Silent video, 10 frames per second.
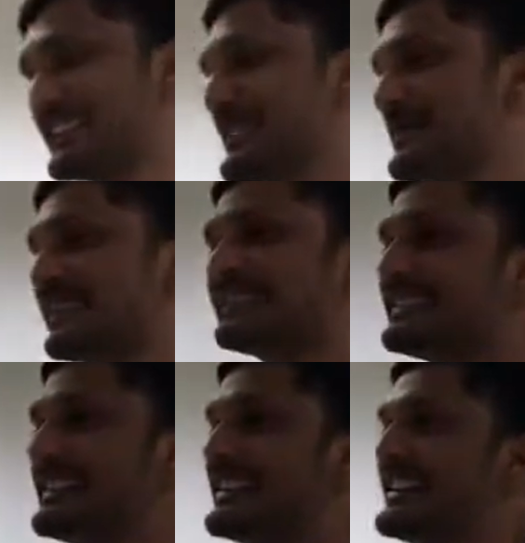Same here.
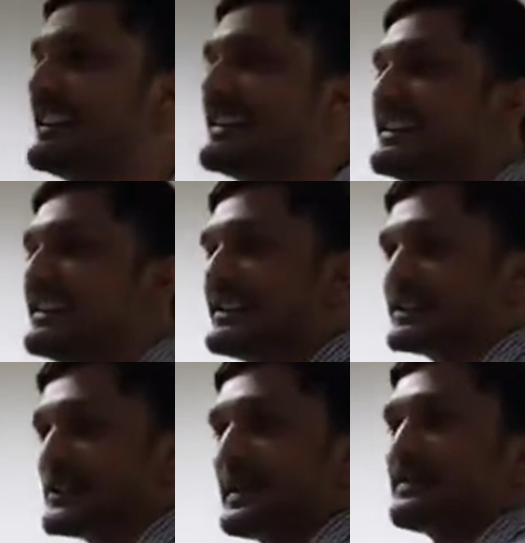
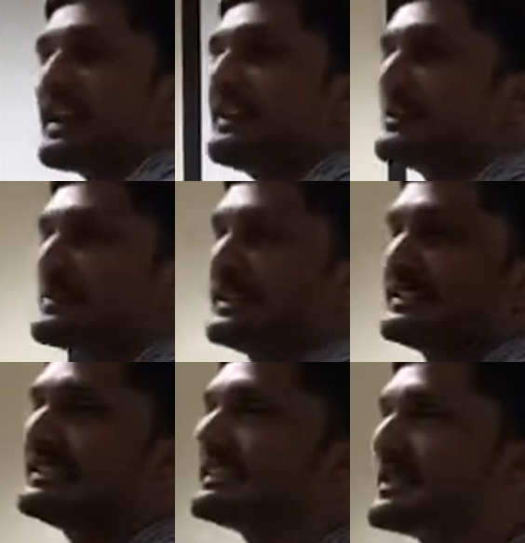So my elder
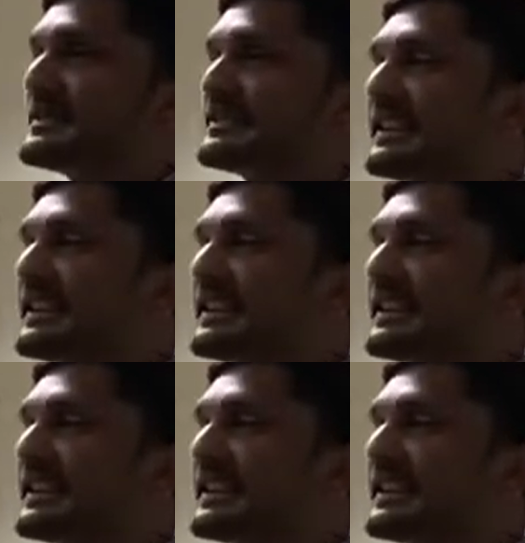brother, his name is